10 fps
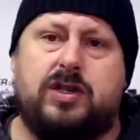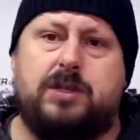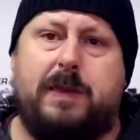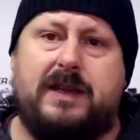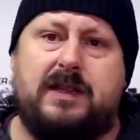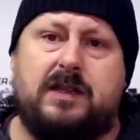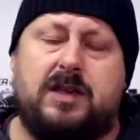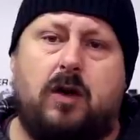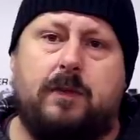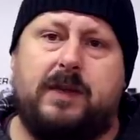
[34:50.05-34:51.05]
spending the
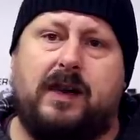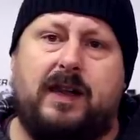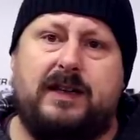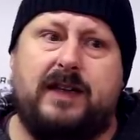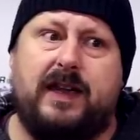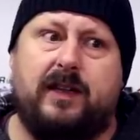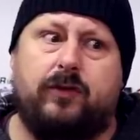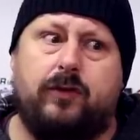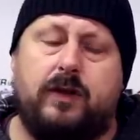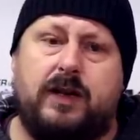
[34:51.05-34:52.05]
time cleaning it is
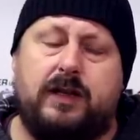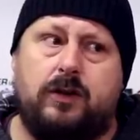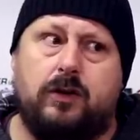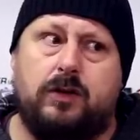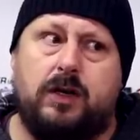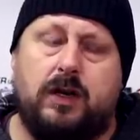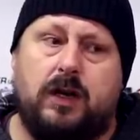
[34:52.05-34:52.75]
really good.